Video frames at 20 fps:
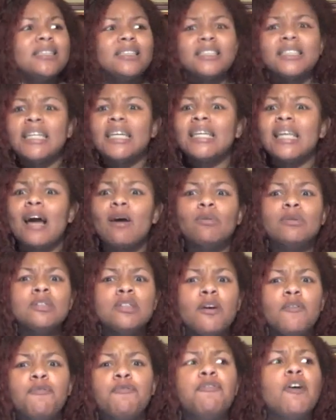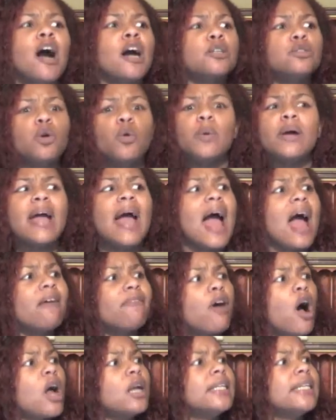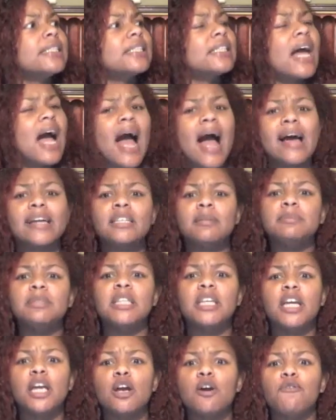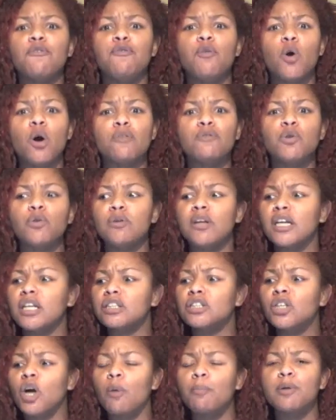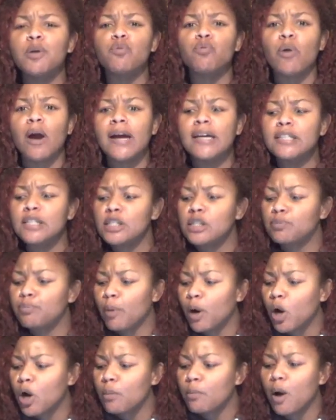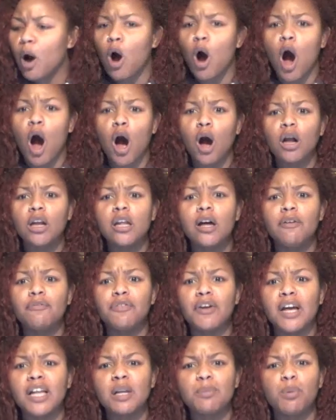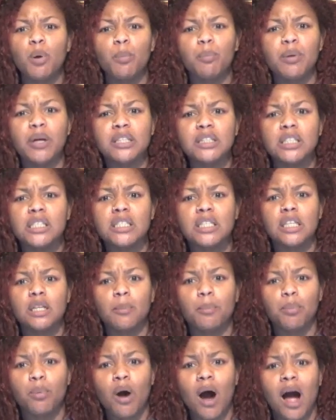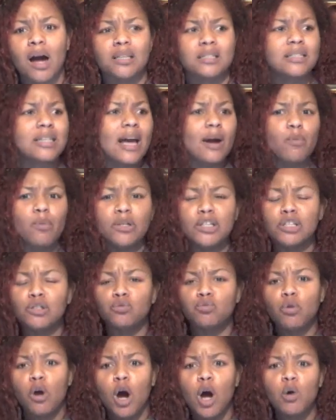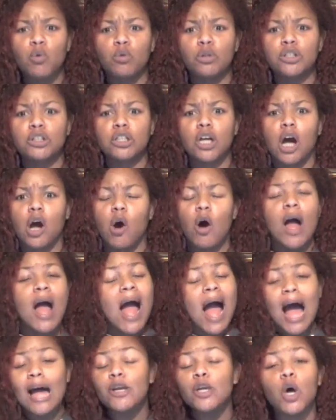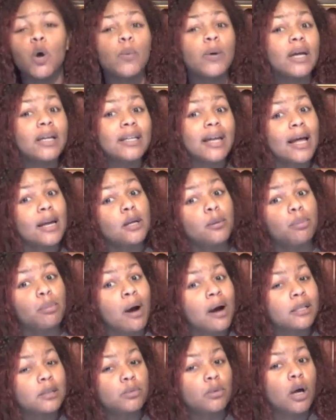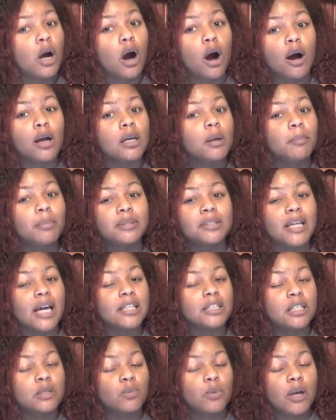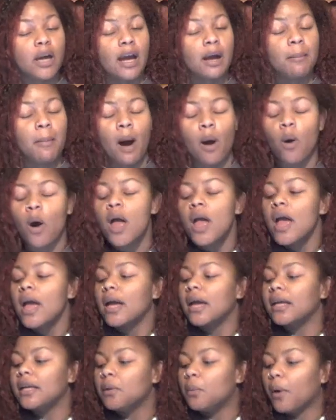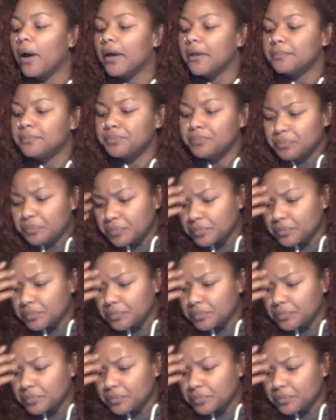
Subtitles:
she like, what the fuck do we have all these condoms in here for if you niggas gonna be raining sperm on all the available bitches in the Bronx? Like, what is wrong with y'all? I know we are not in the Bronx, we're in Harlem, but that's just what came out. Anyway,